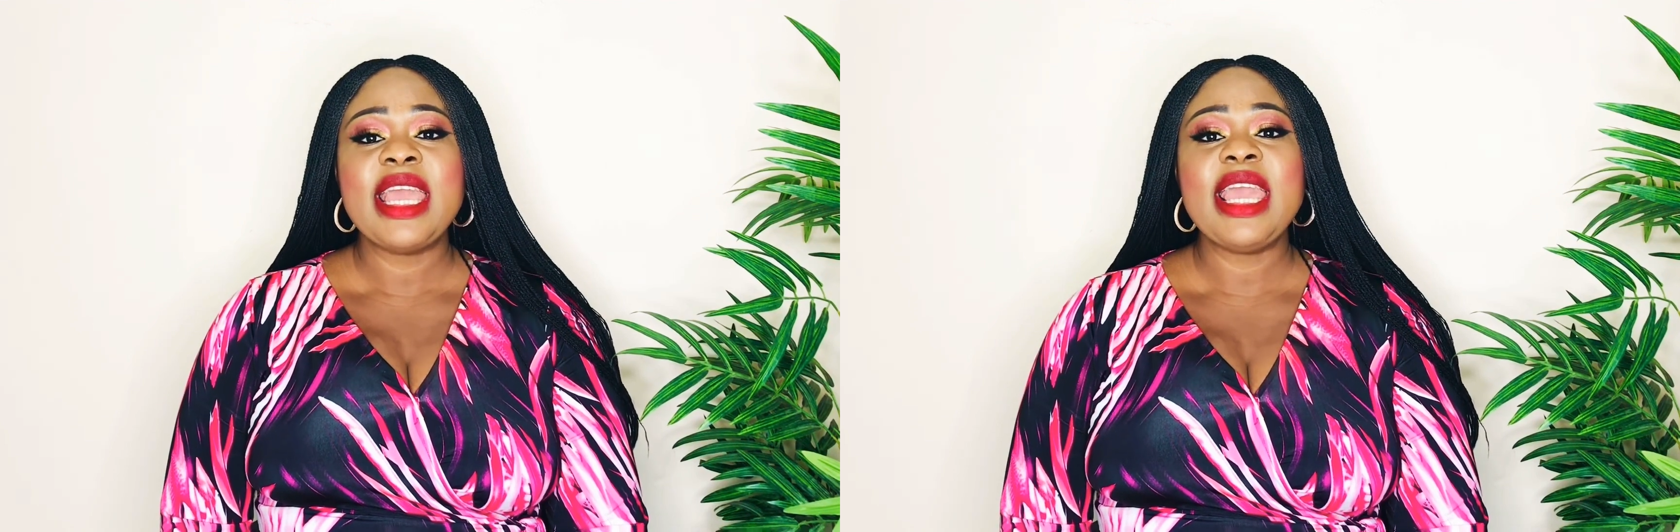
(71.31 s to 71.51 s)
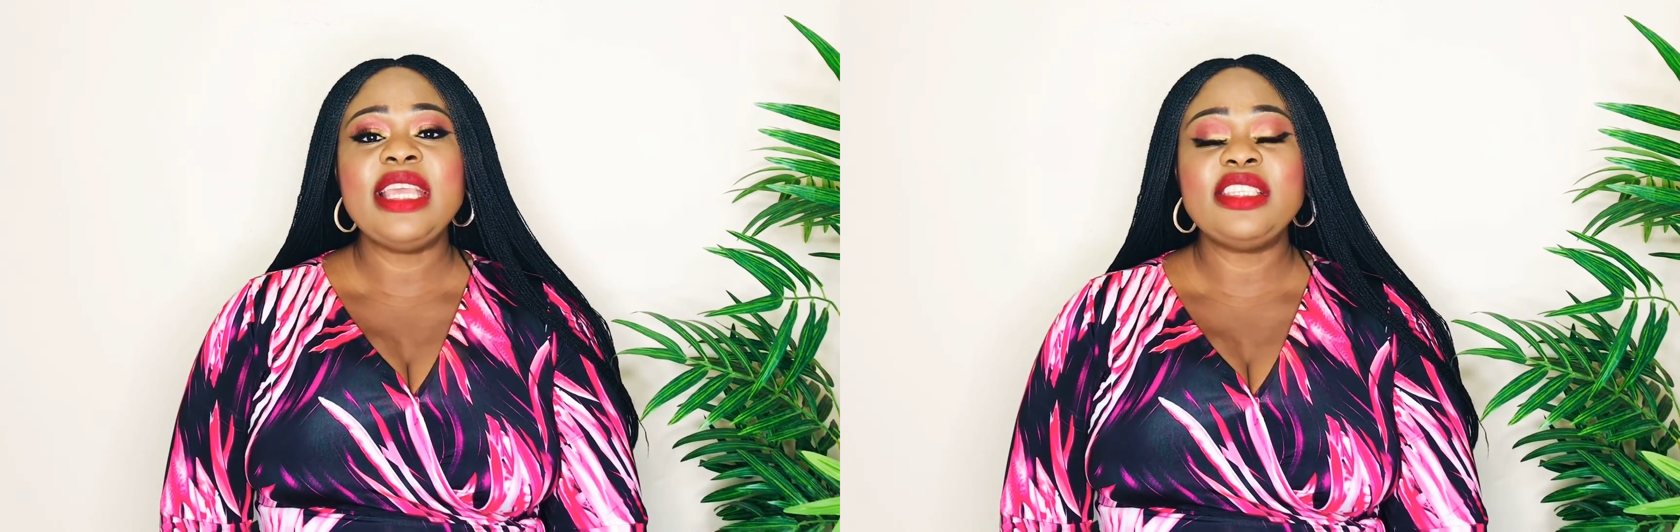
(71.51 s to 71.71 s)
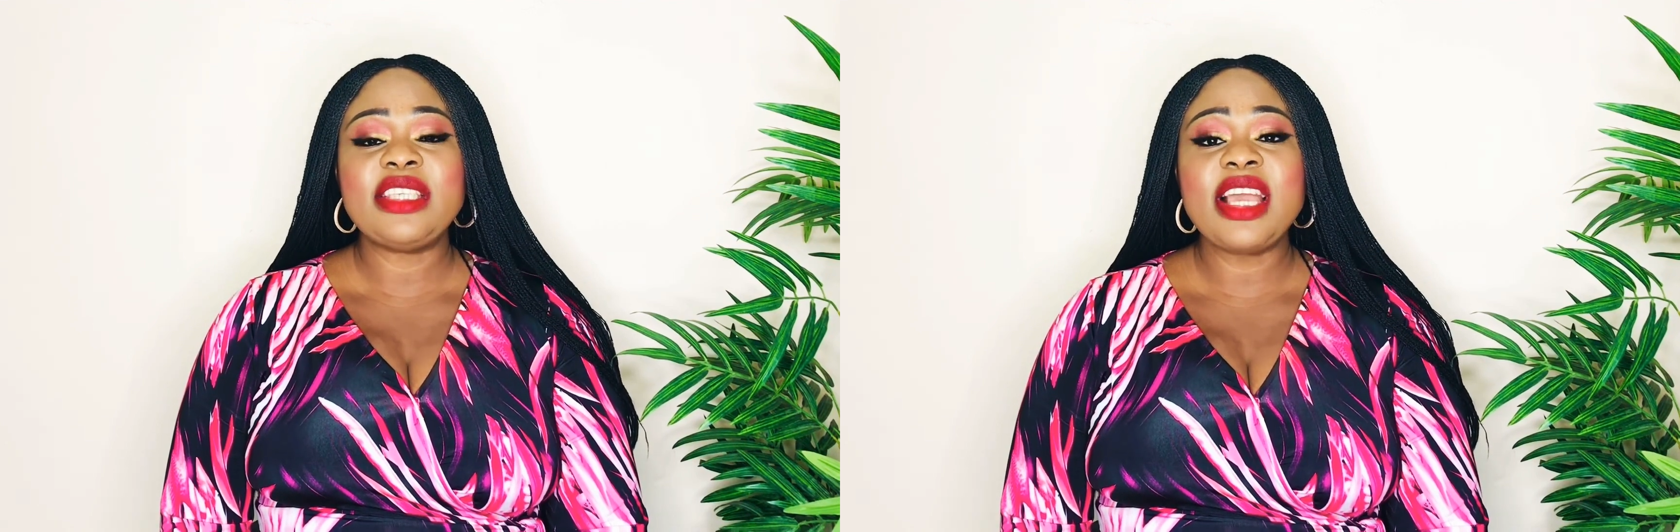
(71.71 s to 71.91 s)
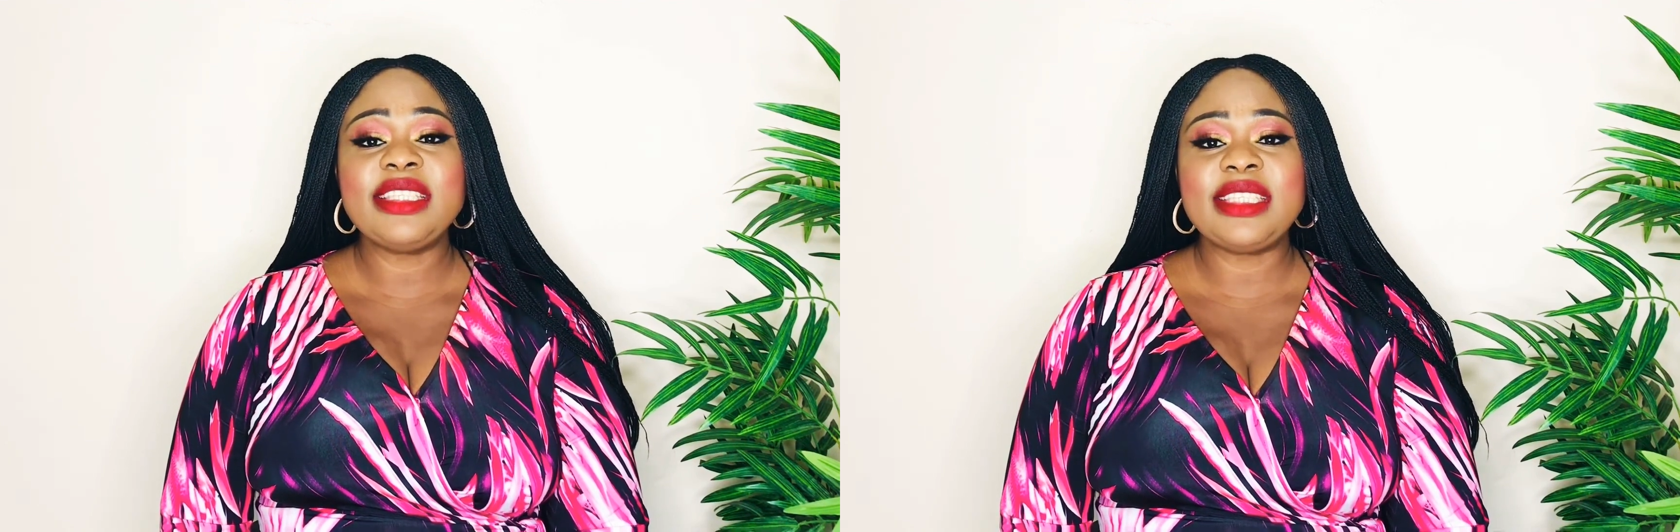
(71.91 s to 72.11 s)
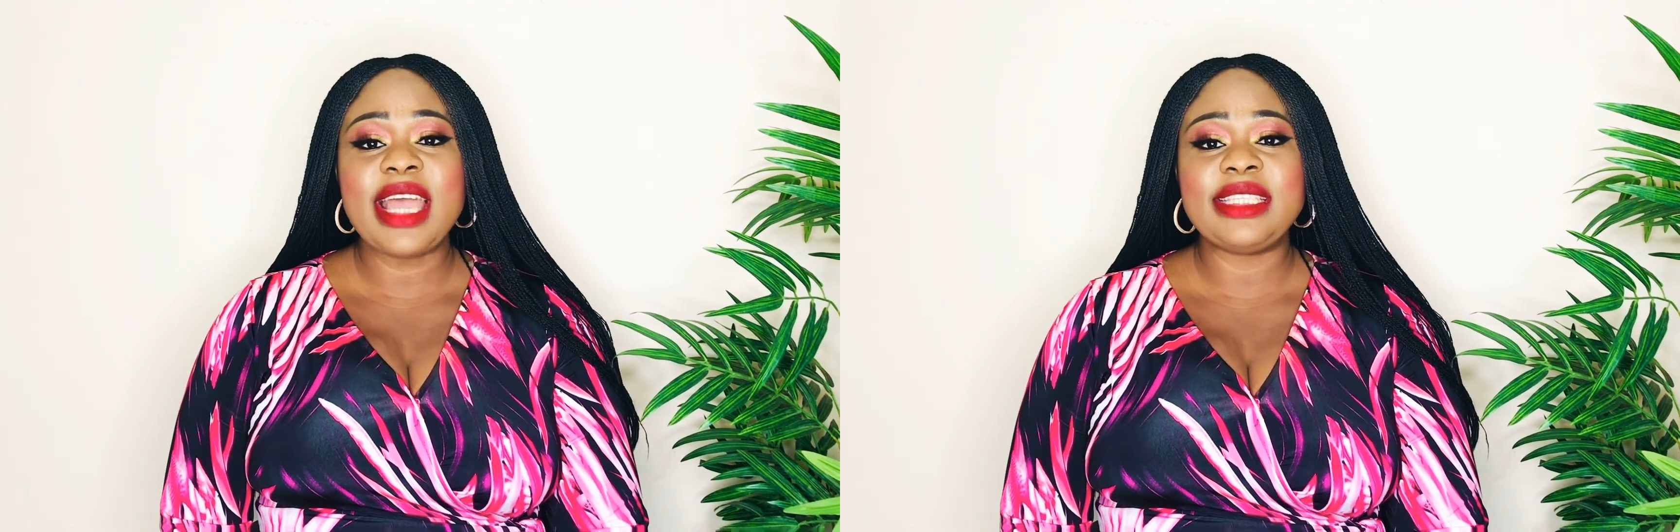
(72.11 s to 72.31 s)
in such
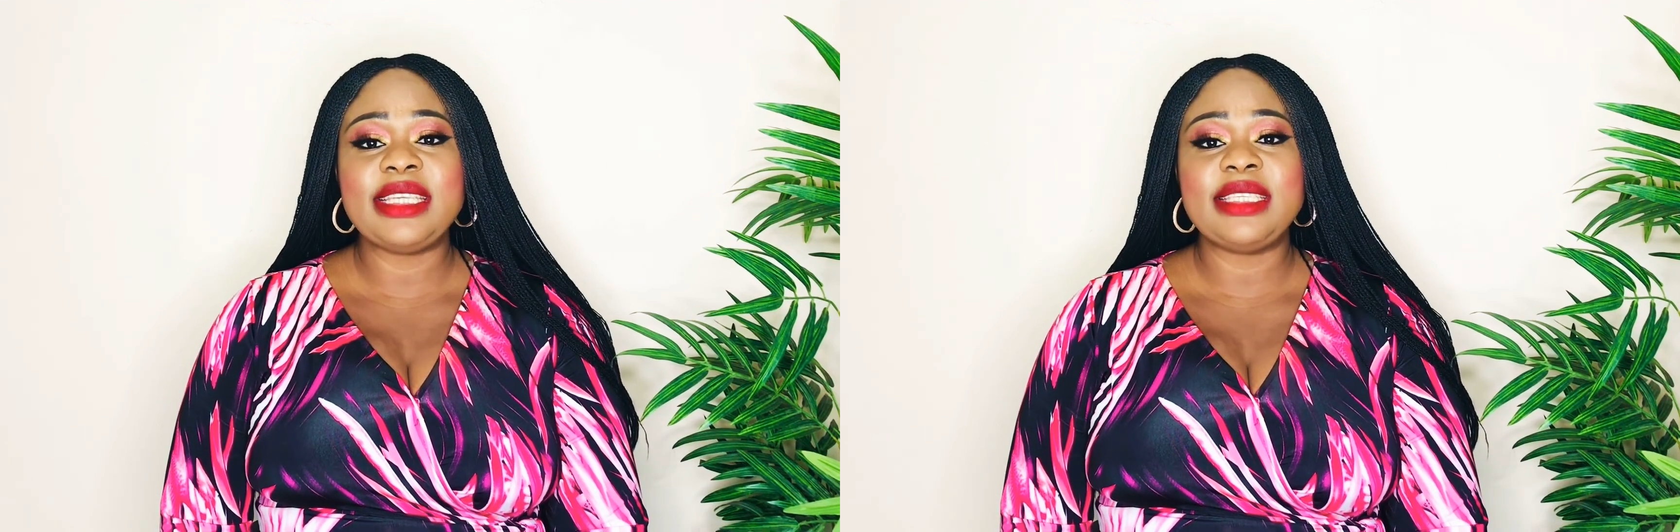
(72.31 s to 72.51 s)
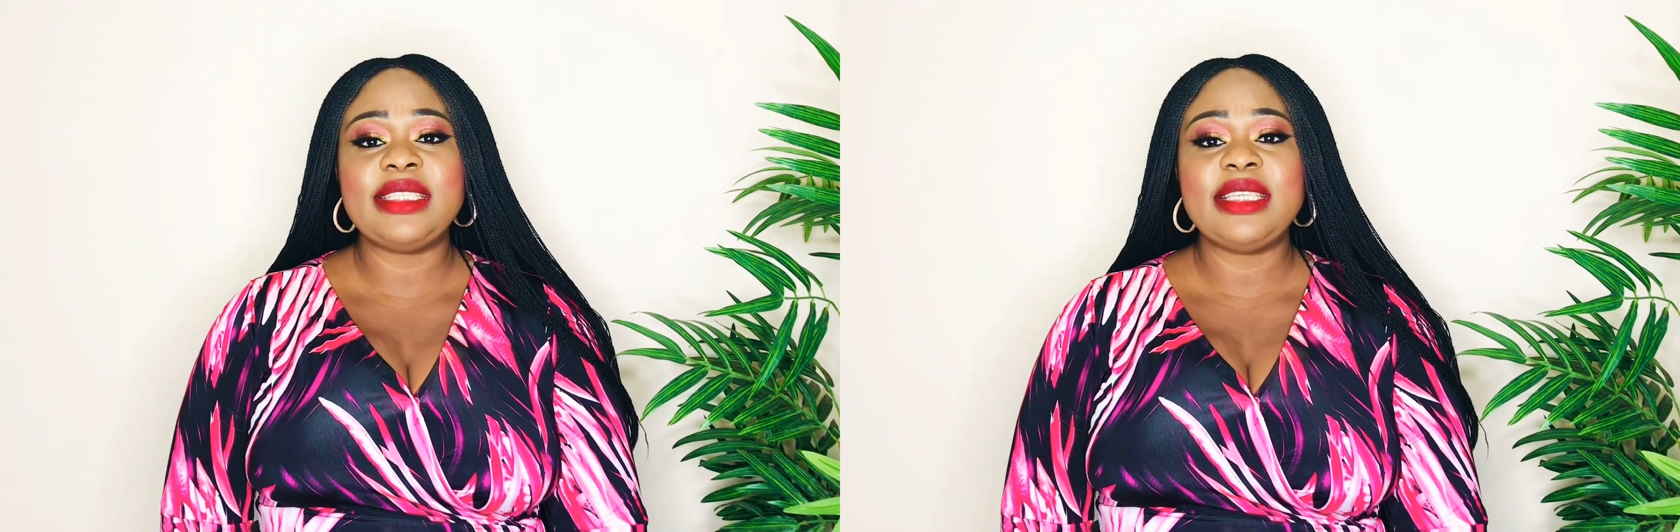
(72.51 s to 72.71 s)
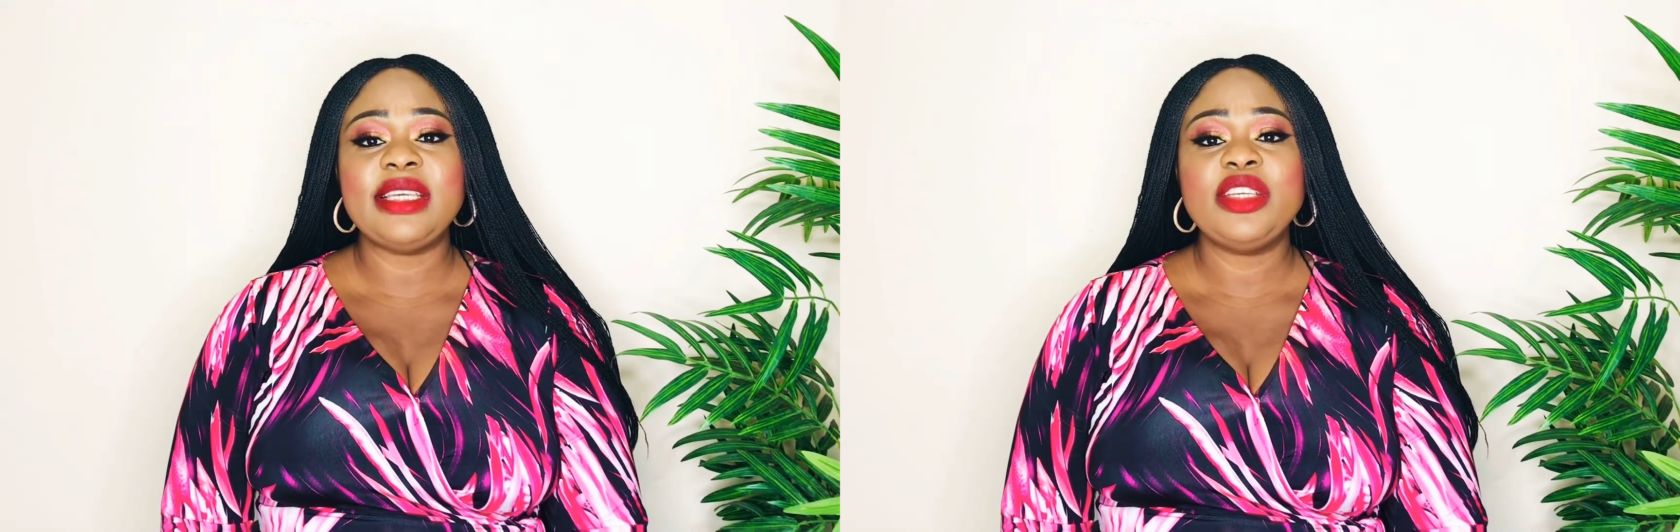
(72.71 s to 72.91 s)
settings